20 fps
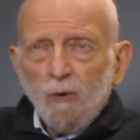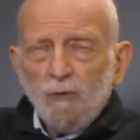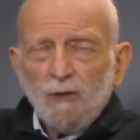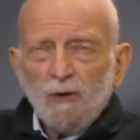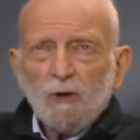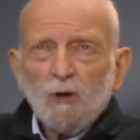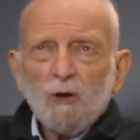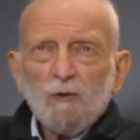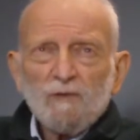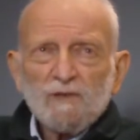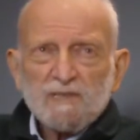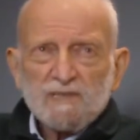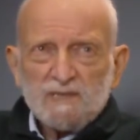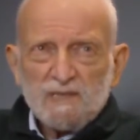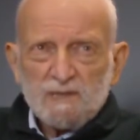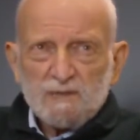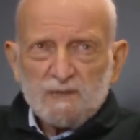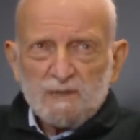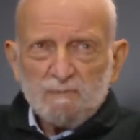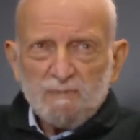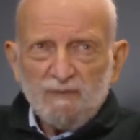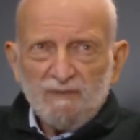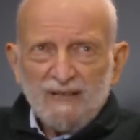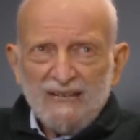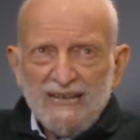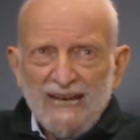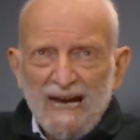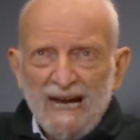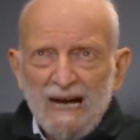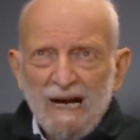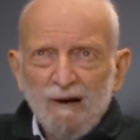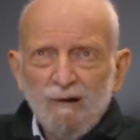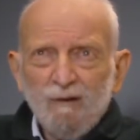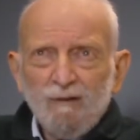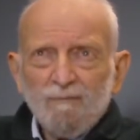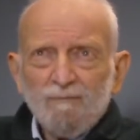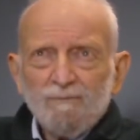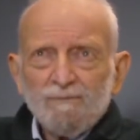the nervous system of a cow,